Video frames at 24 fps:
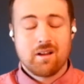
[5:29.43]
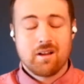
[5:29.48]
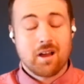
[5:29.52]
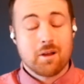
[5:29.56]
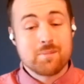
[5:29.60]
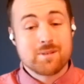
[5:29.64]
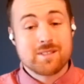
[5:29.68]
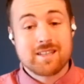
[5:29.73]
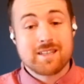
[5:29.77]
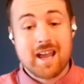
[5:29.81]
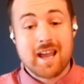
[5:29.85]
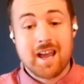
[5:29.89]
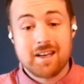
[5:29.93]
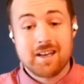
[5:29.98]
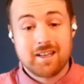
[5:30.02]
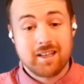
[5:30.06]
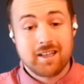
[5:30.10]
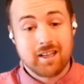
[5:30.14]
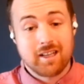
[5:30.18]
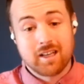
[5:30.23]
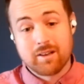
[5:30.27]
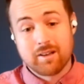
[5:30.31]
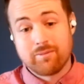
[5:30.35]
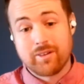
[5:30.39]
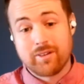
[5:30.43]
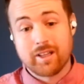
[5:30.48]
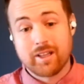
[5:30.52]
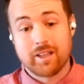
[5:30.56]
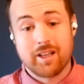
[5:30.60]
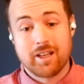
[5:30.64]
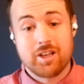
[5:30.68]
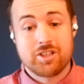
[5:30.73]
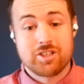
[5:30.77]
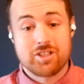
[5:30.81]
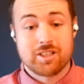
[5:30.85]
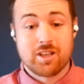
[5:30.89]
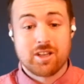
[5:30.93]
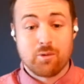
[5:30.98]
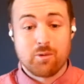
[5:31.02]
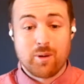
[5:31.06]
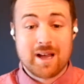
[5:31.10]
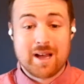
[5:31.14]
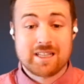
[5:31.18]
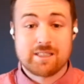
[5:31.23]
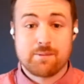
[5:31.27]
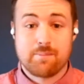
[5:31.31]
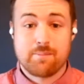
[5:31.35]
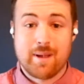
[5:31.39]
I'm standing in a village in the
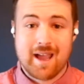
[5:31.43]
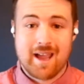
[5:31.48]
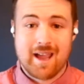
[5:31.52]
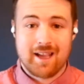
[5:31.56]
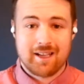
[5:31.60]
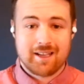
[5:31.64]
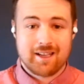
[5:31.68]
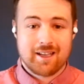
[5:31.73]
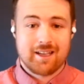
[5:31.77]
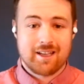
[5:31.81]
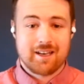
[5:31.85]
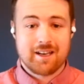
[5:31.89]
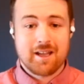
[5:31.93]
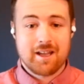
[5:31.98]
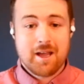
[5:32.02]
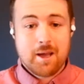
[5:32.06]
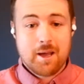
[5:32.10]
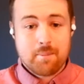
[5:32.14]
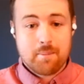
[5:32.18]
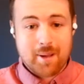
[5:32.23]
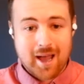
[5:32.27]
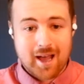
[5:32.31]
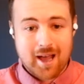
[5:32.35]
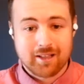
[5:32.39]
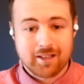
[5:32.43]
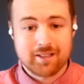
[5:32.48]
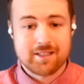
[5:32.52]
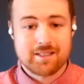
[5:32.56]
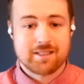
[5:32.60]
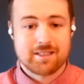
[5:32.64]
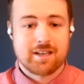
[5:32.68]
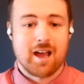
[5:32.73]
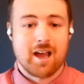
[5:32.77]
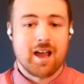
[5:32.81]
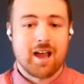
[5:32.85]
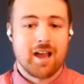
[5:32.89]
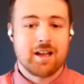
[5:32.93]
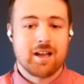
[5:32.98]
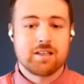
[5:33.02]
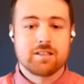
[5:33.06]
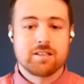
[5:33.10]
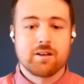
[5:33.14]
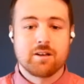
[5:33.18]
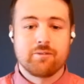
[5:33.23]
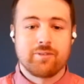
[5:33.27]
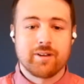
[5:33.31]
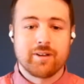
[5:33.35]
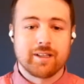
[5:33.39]
West Bank in
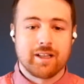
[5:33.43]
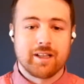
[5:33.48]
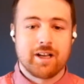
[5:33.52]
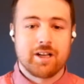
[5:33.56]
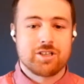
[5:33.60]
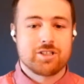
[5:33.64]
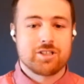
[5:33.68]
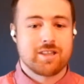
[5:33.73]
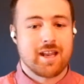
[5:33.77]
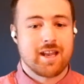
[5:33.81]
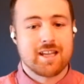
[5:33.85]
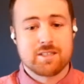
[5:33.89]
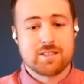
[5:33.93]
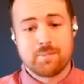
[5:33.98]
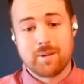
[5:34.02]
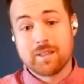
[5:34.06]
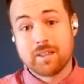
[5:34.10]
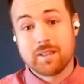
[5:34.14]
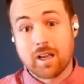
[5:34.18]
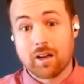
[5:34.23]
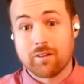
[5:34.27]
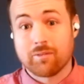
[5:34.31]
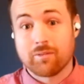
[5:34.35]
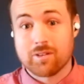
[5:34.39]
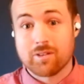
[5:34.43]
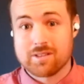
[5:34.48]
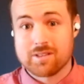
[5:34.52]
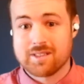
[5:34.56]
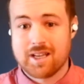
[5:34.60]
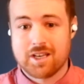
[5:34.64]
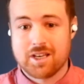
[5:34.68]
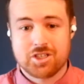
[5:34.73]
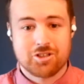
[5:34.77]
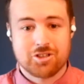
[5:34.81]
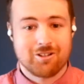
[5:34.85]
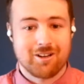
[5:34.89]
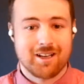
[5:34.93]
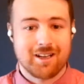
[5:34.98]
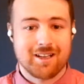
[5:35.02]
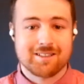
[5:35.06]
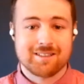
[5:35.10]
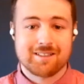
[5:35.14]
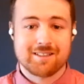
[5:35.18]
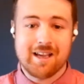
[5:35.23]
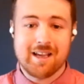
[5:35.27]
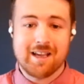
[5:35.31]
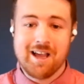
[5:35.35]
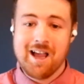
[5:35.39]
Palestine, a village that has been there for
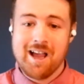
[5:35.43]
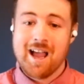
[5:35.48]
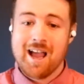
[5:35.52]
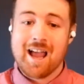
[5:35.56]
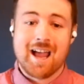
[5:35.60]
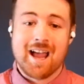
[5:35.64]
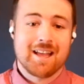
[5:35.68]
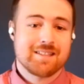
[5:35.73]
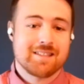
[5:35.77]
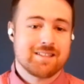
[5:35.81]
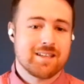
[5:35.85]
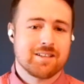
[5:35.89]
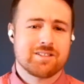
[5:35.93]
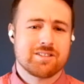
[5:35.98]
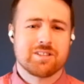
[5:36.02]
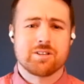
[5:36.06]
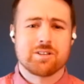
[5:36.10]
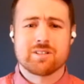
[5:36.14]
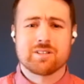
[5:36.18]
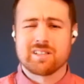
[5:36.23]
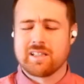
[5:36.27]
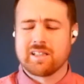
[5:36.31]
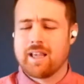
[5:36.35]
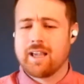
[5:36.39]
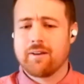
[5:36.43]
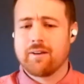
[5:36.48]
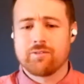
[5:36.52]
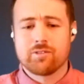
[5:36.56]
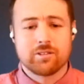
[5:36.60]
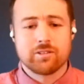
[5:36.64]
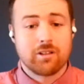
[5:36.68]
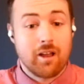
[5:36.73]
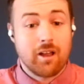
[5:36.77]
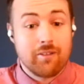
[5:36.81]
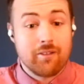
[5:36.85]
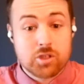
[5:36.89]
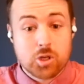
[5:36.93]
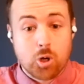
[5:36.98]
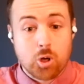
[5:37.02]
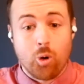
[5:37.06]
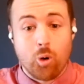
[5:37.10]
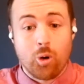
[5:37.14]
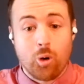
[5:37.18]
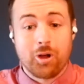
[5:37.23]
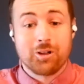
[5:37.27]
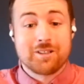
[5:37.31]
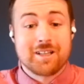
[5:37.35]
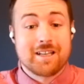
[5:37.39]
centuries. Ancestors lived, loved,
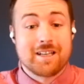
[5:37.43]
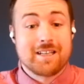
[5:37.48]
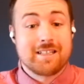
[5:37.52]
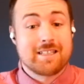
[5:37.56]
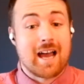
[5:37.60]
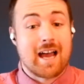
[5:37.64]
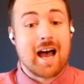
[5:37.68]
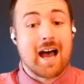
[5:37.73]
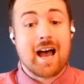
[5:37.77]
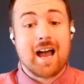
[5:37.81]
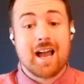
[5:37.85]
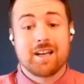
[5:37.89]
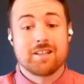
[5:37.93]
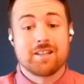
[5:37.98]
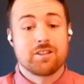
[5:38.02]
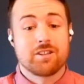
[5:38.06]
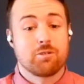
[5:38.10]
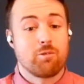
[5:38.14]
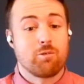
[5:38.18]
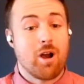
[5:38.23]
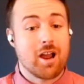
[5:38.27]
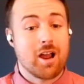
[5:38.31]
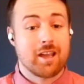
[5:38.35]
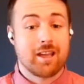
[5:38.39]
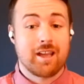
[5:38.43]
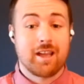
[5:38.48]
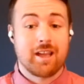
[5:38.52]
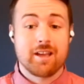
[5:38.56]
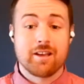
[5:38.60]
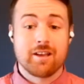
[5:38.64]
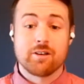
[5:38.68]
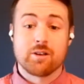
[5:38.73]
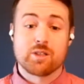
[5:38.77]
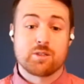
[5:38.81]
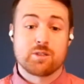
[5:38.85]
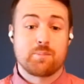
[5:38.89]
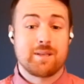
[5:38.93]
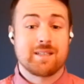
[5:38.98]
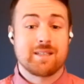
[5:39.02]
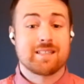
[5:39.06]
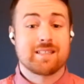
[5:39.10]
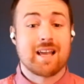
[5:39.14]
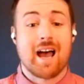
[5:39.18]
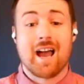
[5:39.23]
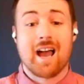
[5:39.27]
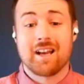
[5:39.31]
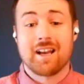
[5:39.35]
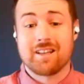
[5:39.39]
toiled, and died in the rocky hills
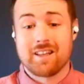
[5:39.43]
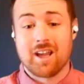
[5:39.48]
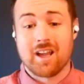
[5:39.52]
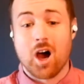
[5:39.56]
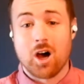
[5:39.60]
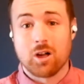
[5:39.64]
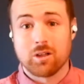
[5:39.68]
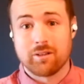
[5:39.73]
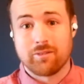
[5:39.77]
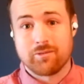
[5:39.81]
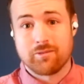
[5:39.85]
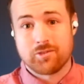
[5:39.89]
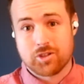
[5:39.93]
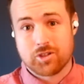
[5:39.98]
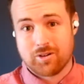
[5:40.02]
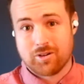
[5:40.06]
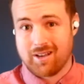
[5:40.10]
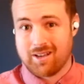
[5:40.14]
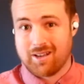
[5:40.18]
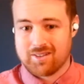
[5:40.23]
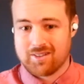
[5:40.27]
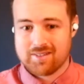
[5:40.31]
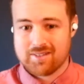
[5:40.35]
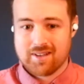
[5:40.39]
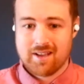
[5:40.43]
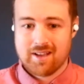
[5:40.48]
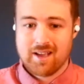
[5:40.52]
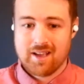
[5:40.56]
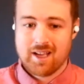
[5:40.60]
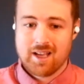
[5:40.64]
beside the olive trees.